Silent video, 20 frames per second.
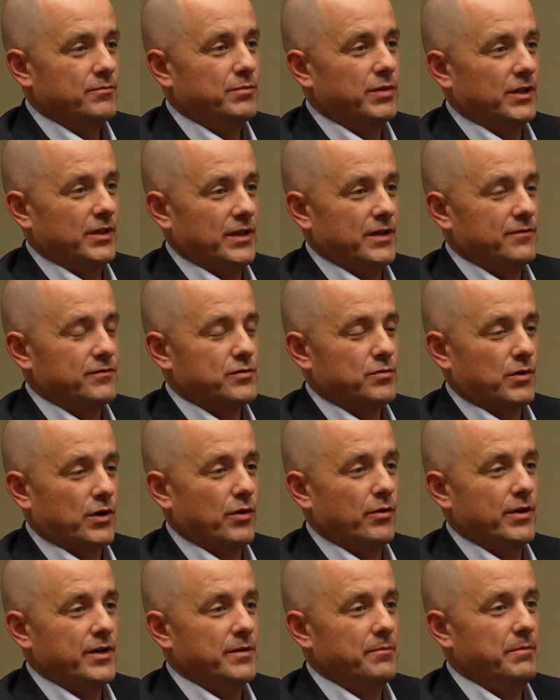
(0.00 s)
believes we're
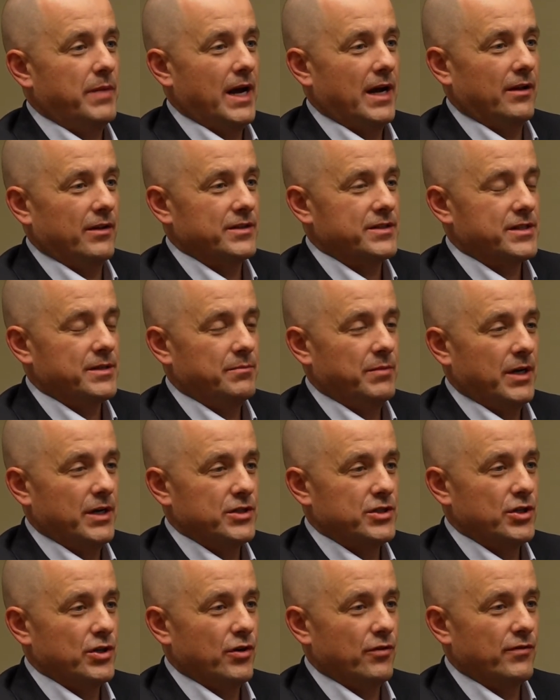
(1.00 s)
going to balance the
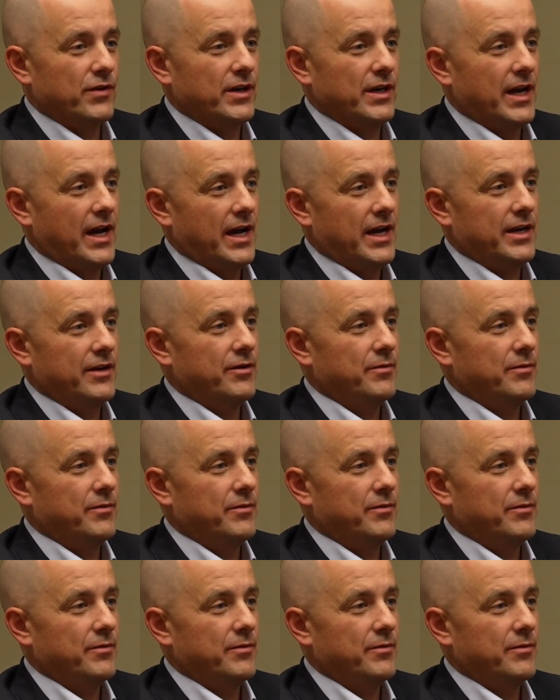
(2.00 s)
budget overnight